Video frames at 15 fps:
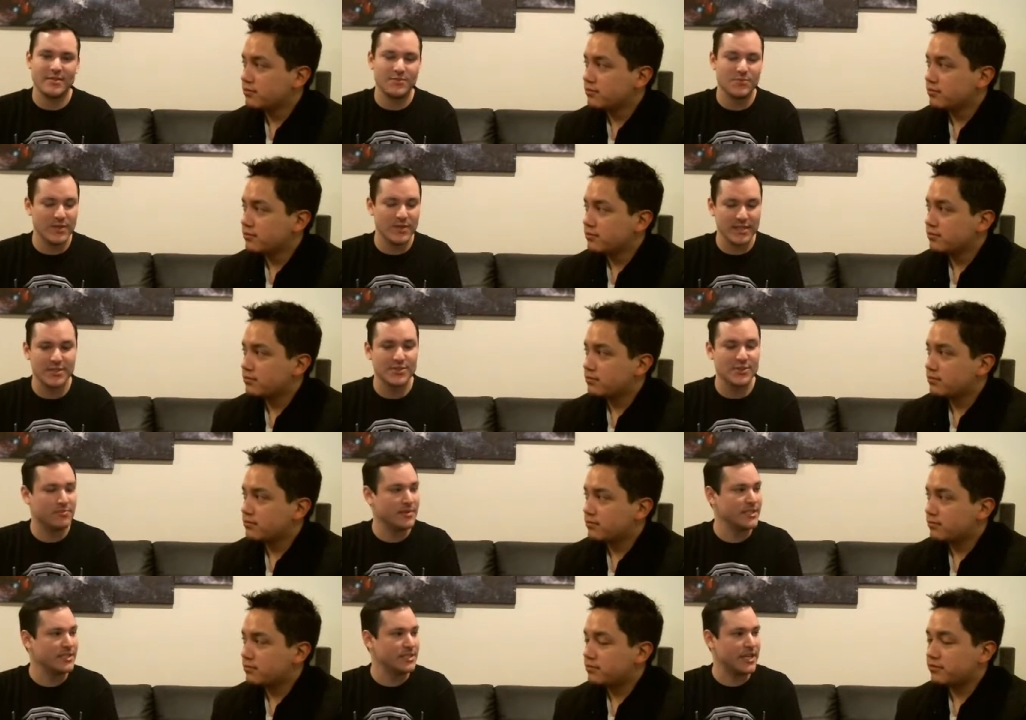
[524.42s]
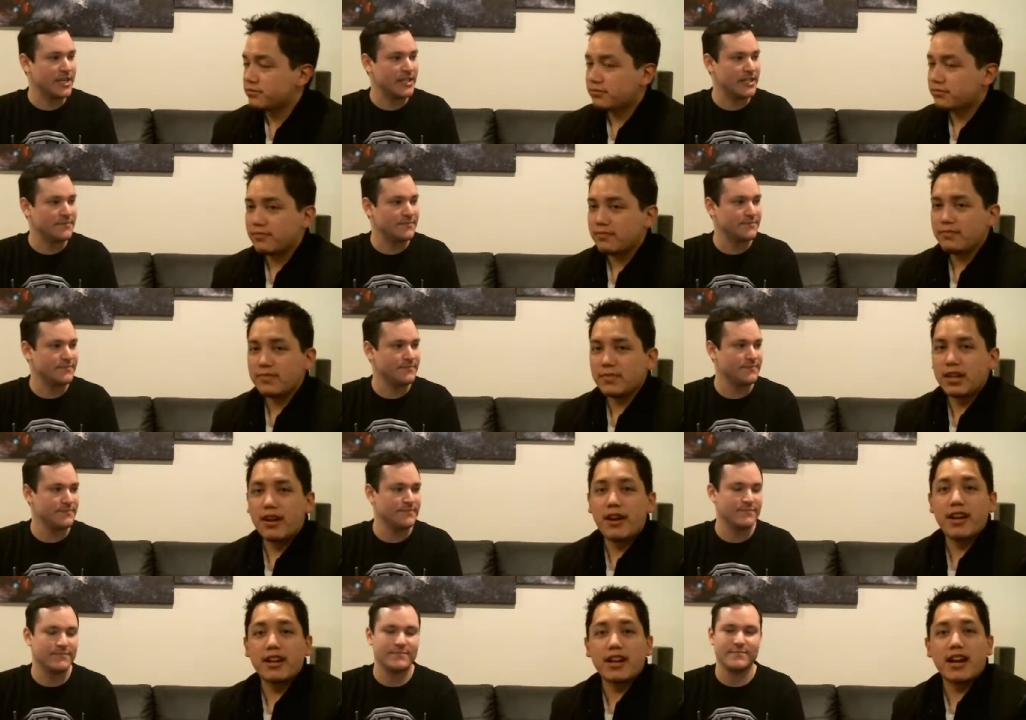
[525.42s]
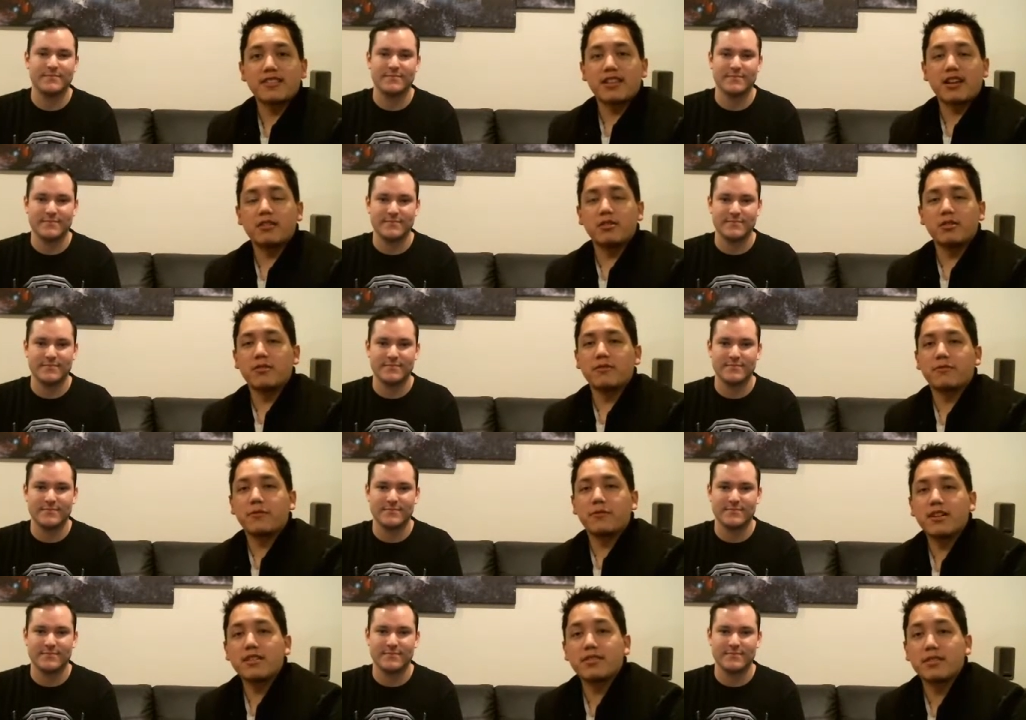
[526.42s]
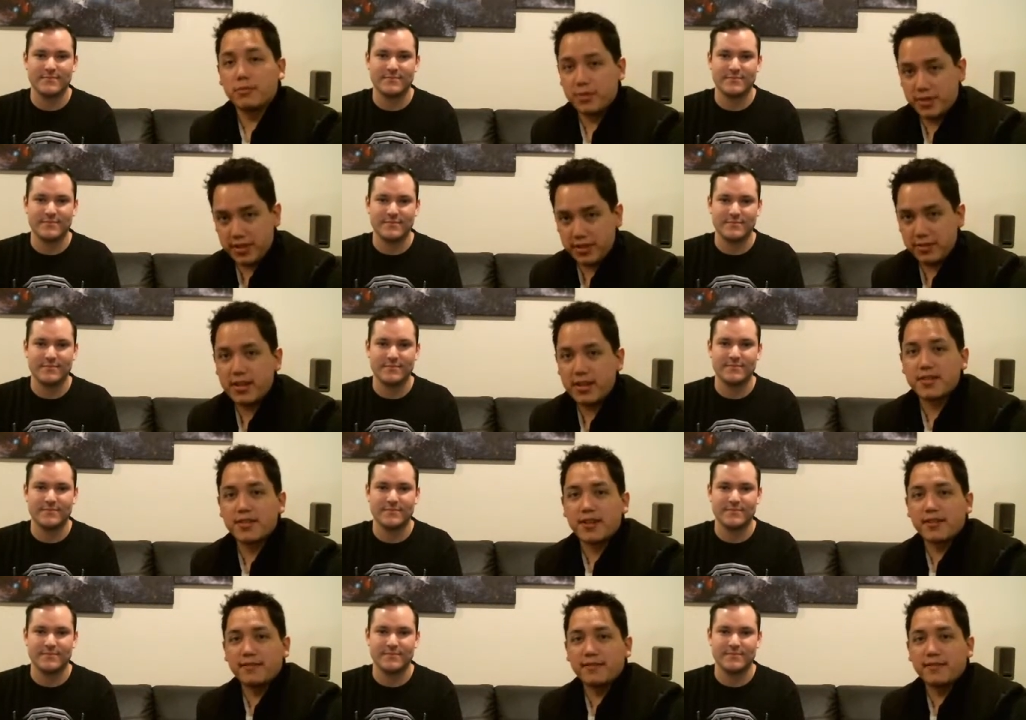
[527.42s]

Speaker 1: really do
Speaker 2: appreciate it. All right, guys, that'll do it for us, and we'll see you next